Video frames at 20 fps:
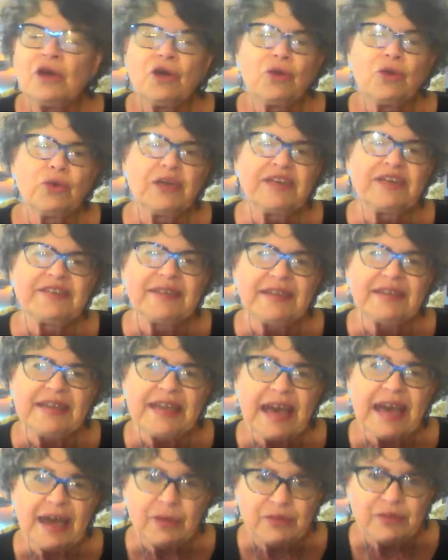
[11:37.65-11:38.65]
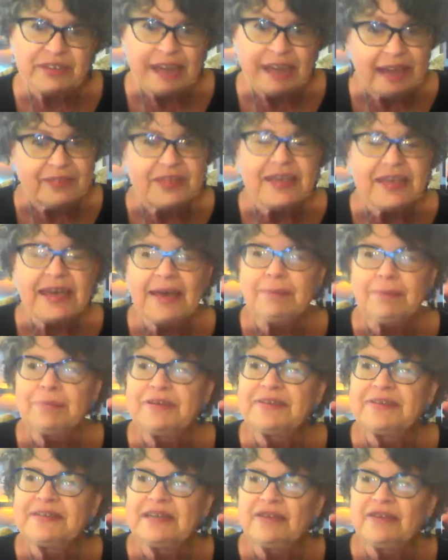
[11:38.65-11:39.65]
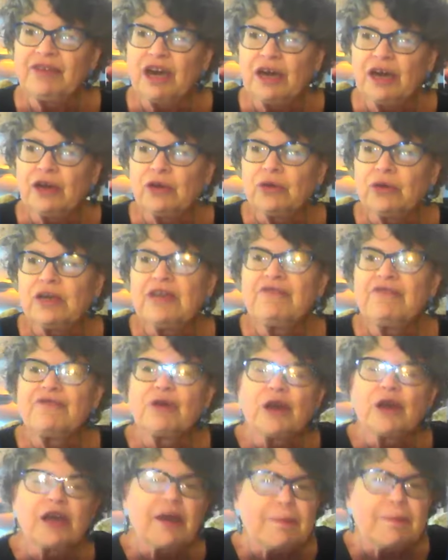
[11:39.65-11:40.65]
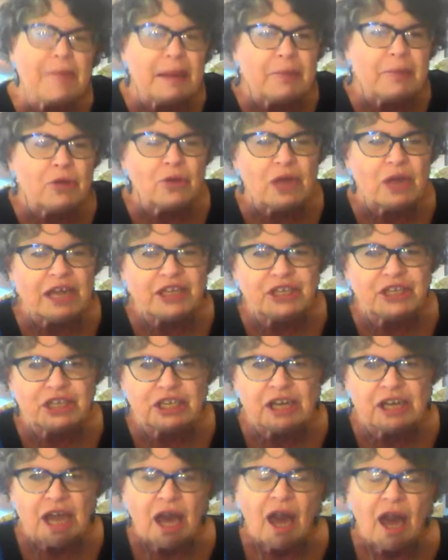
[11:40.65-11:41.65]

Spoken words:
Recently, I was at the Embassy of Hungary for a commemoration